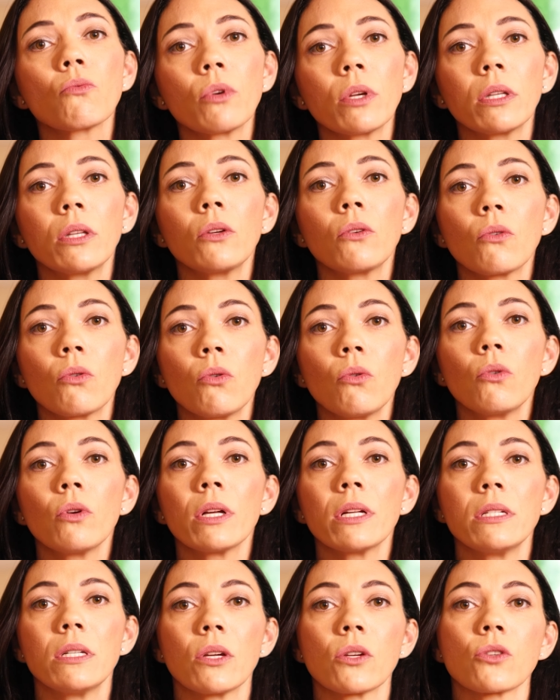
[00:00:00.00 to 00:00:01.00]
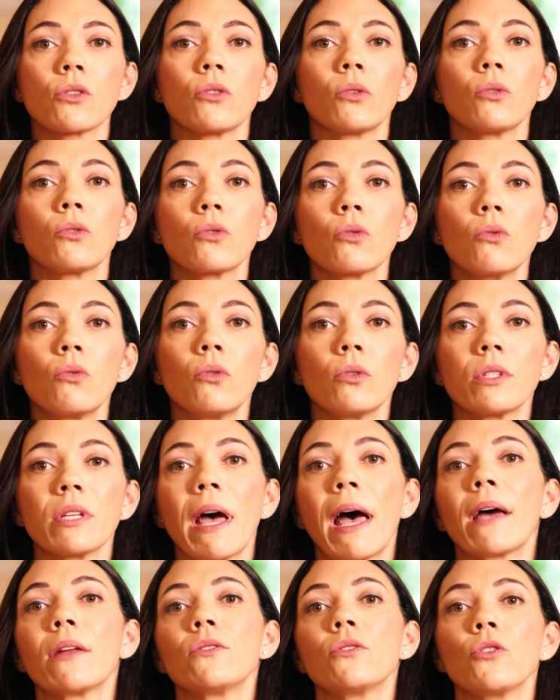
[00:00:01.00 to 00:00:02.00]
really cool additional tool
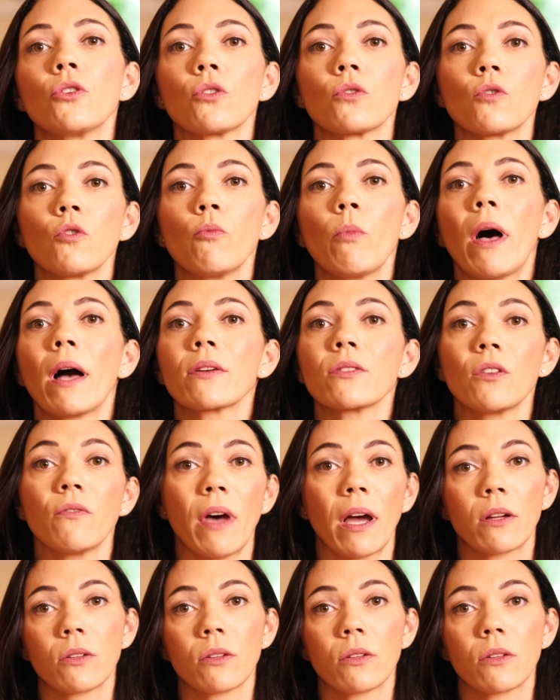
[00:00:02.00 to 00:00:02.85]
to add to your toolbox of